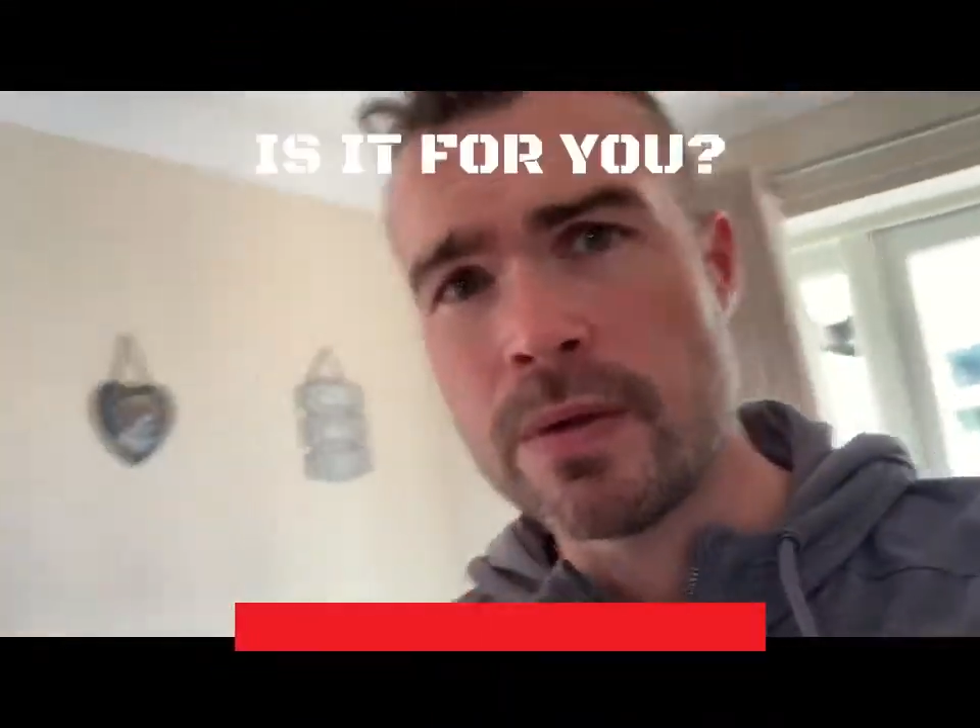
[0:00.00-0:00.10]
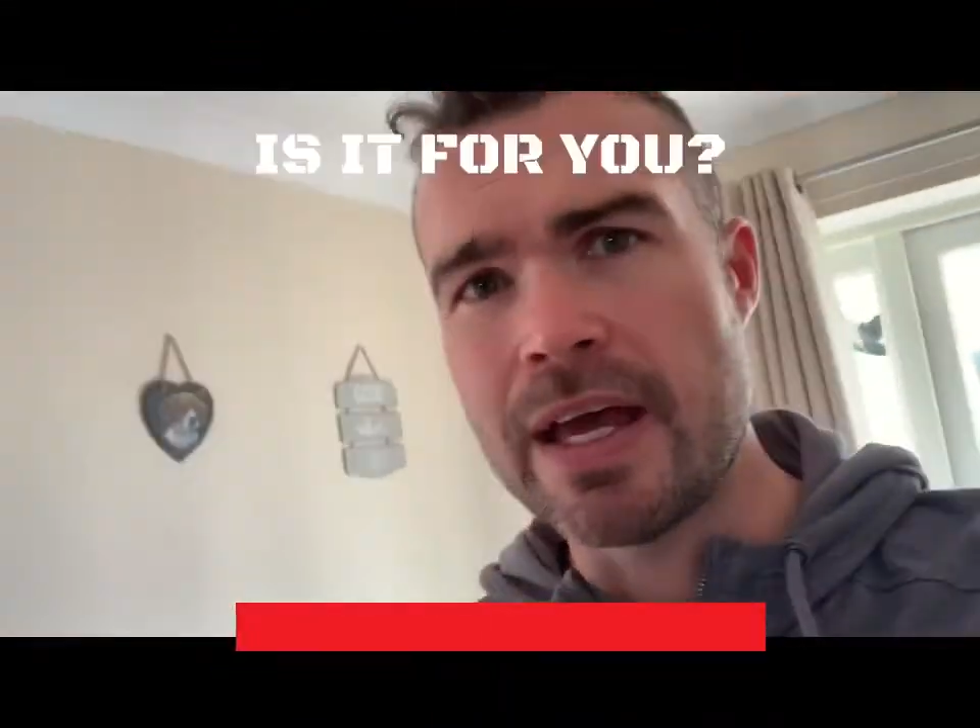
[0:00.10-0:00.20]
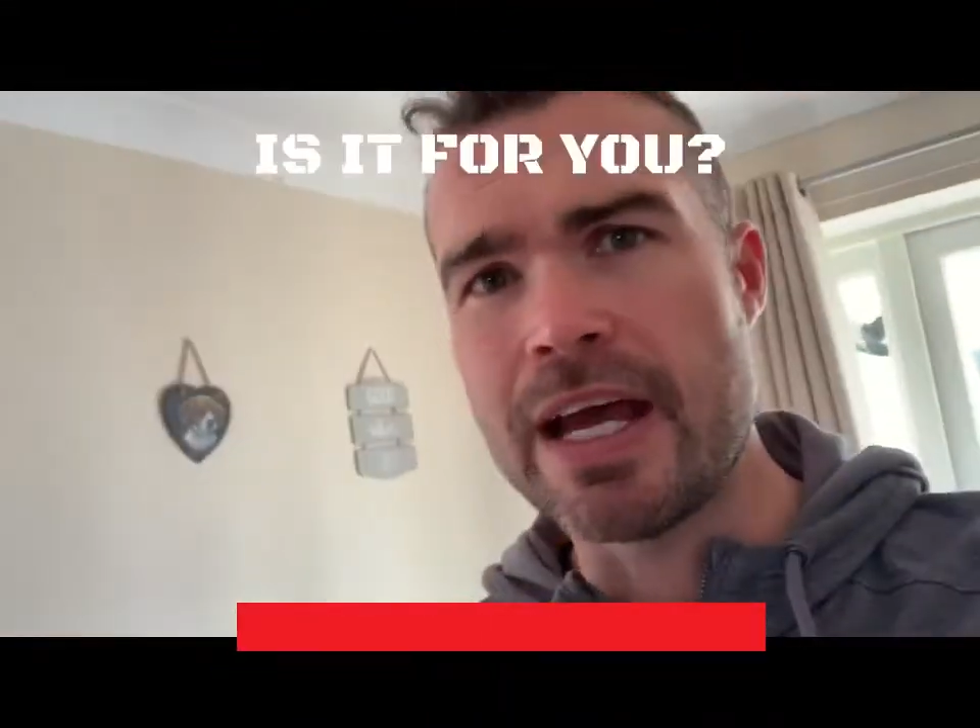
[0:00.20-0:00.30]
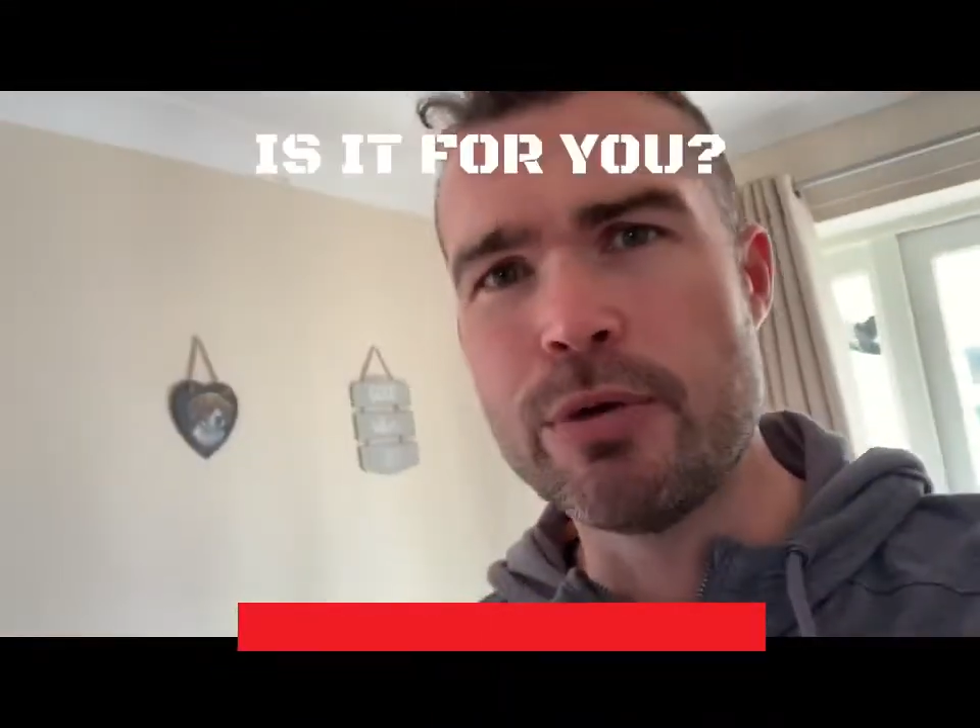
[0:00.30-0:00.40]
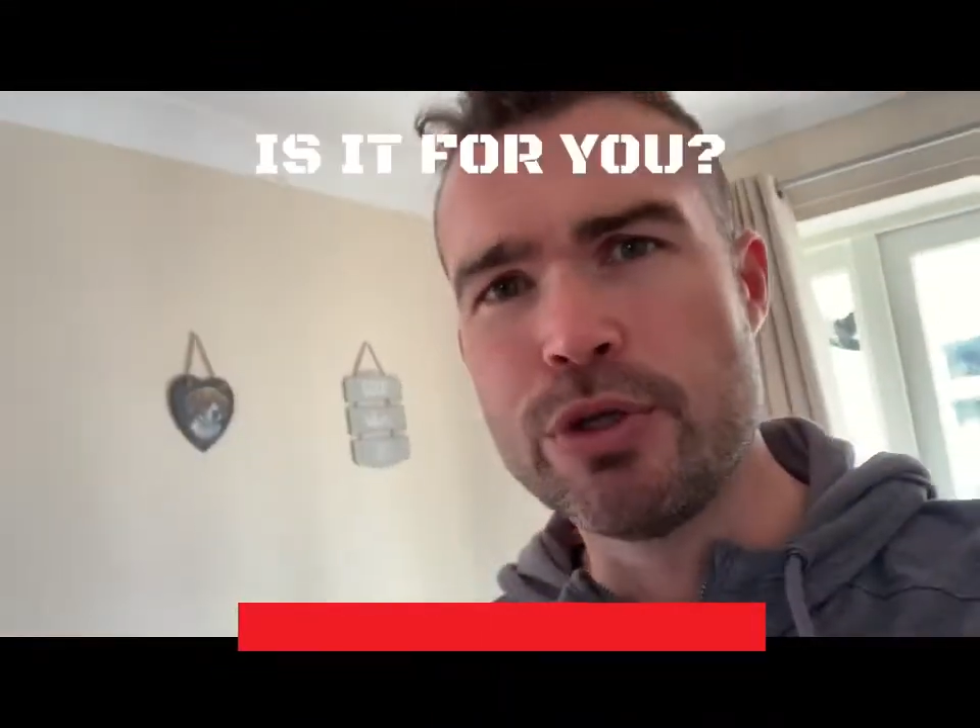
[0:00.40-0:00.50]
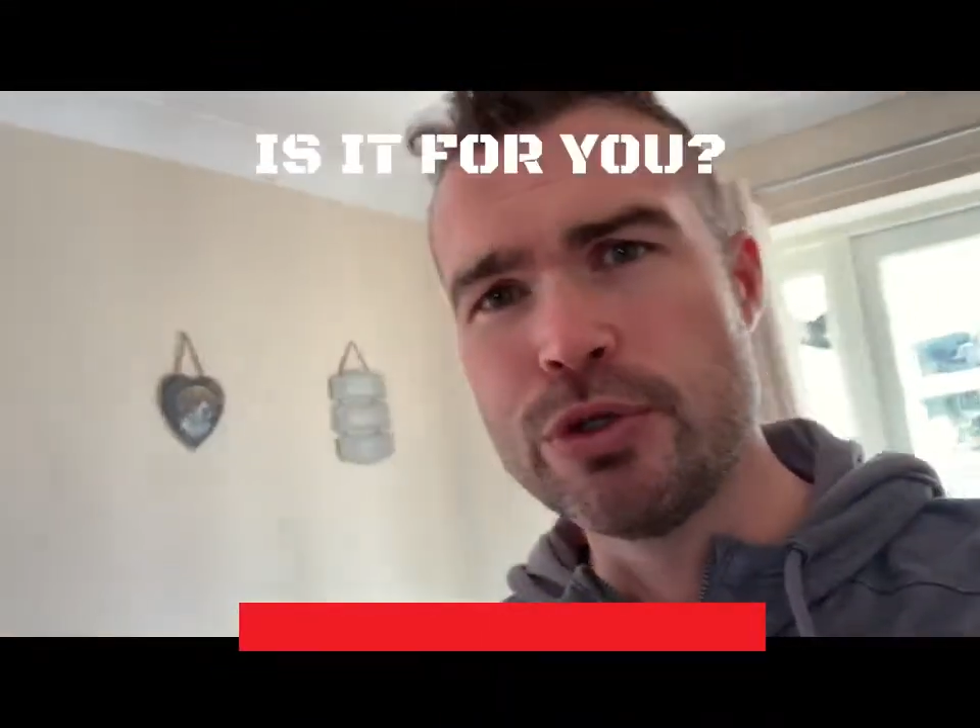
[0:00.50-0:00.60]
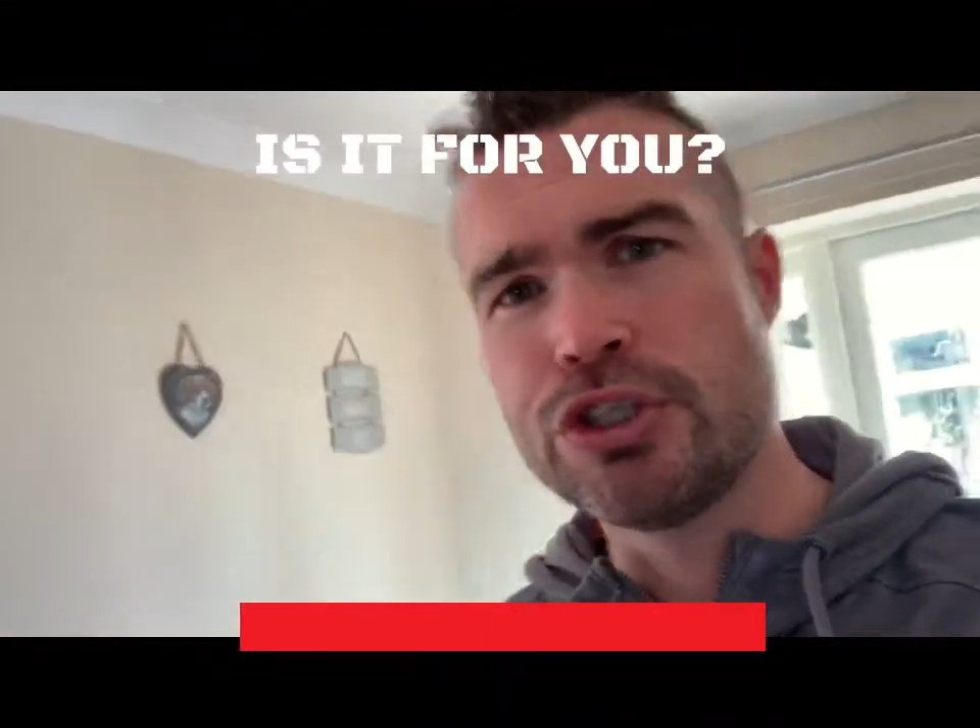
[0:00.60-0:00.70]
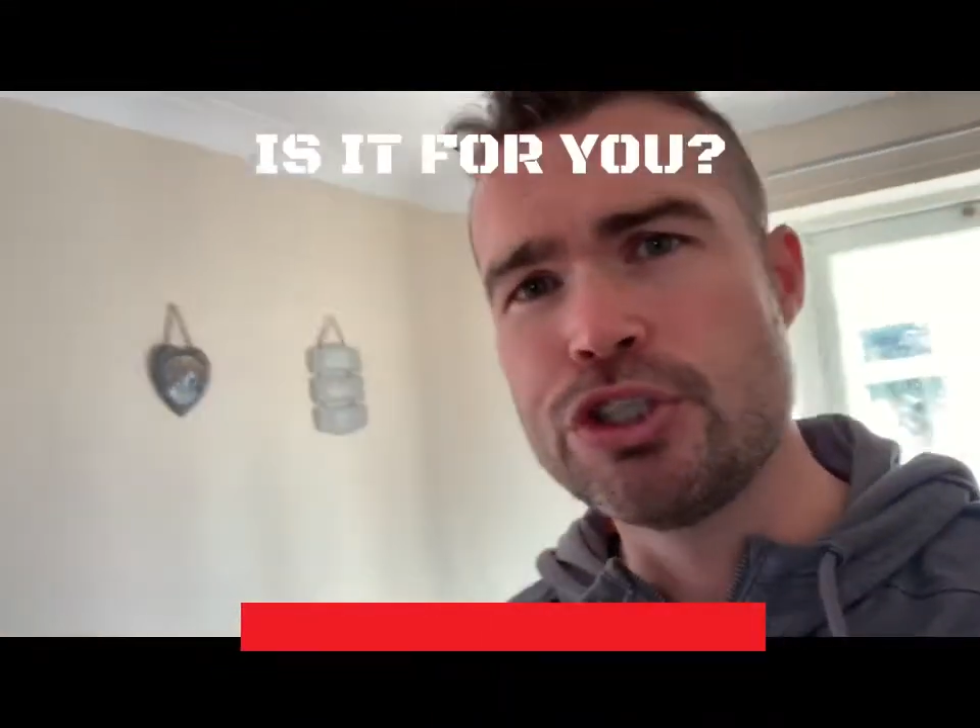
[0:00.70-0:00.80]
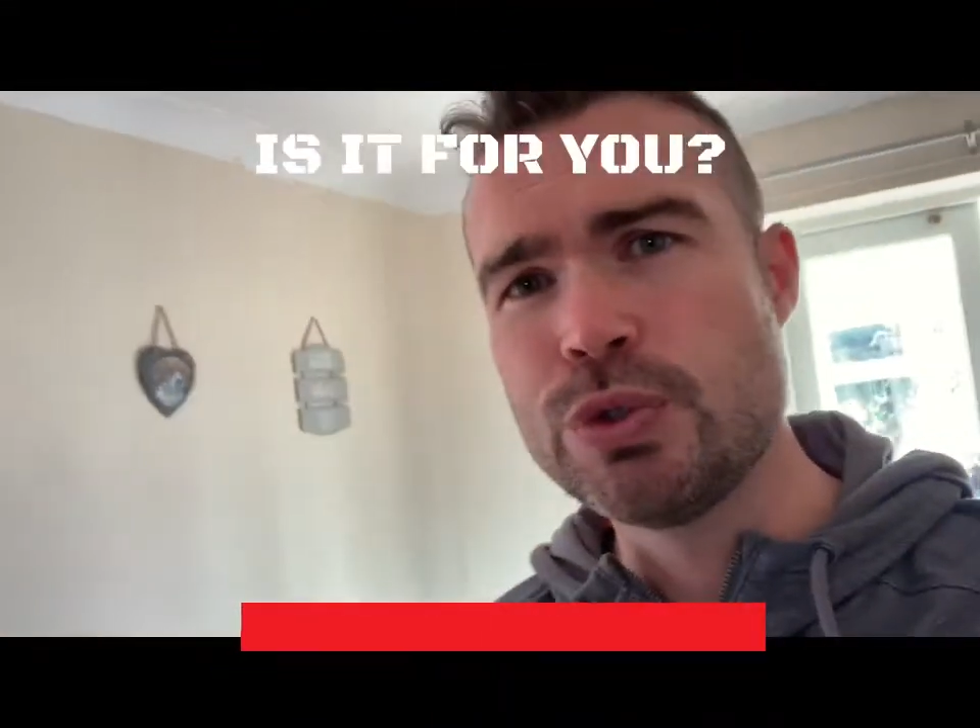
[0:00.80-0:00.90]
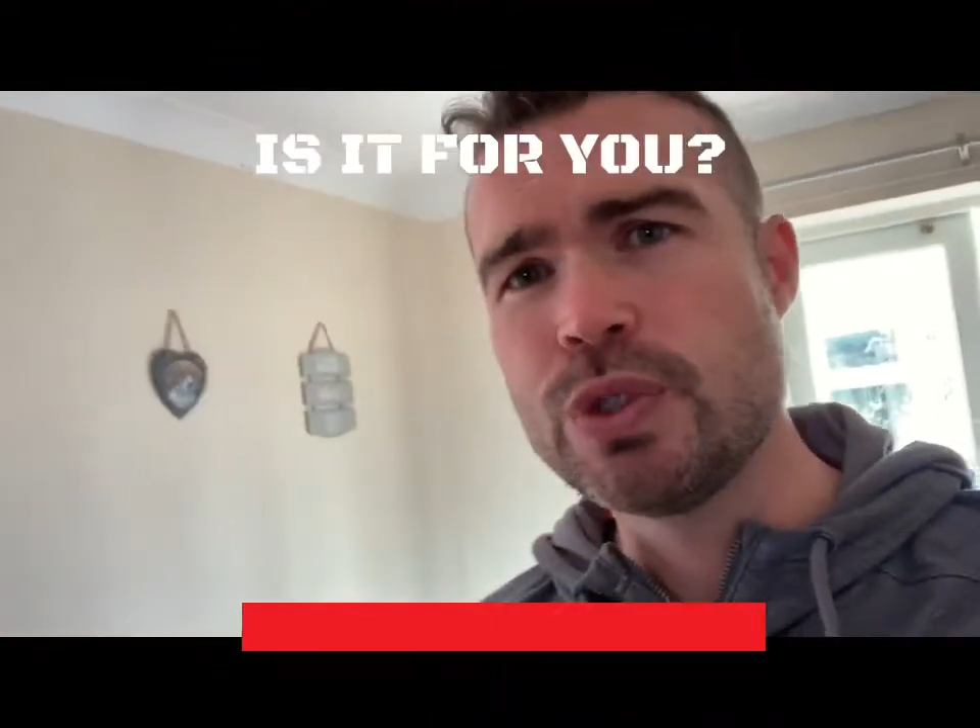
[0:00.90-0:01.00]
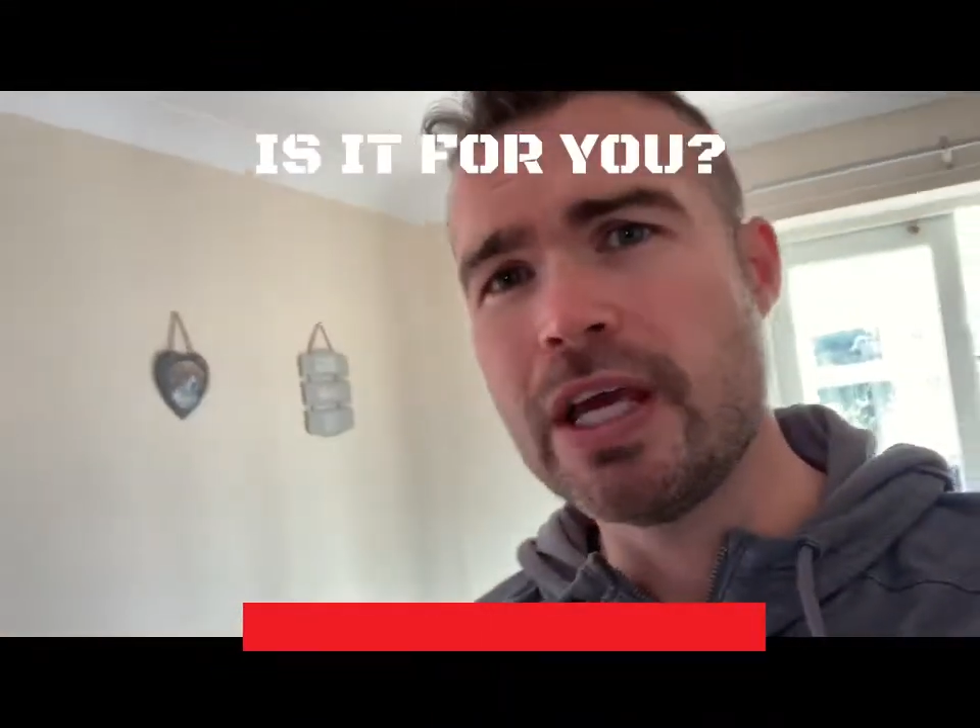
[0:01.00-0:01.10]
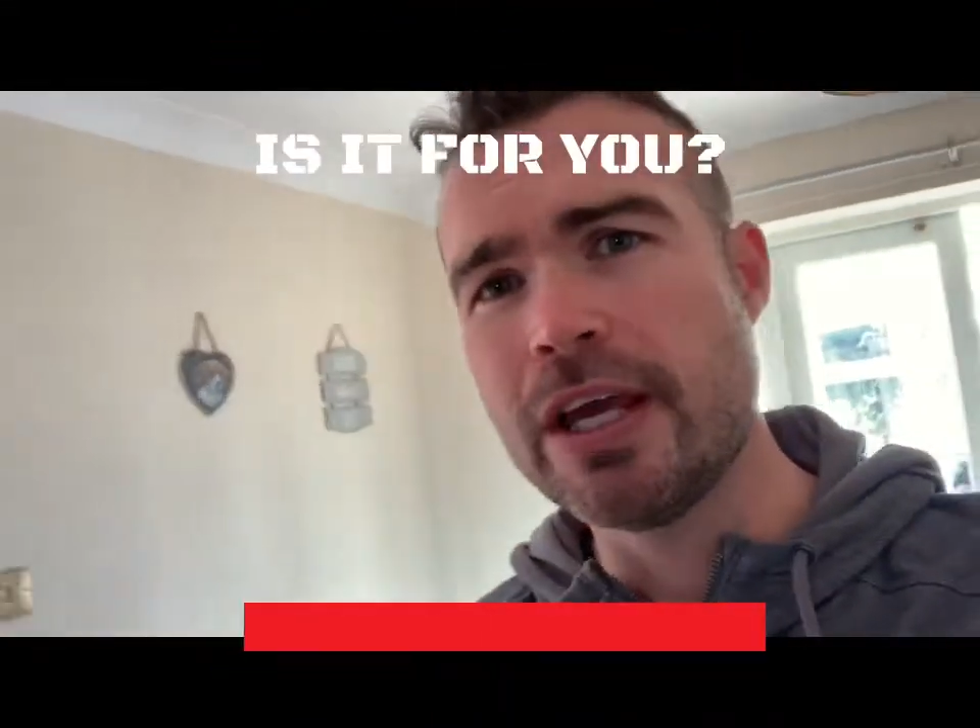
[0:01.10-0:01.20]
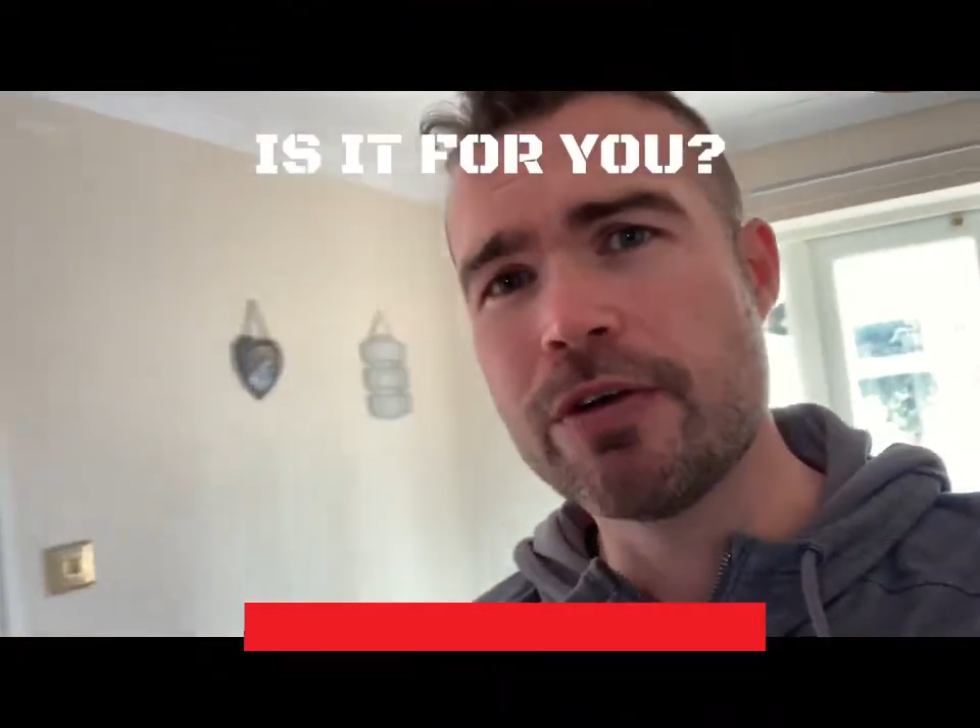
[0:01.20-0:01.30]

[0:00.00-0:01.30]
Hey, how we doing? Just Juicy here,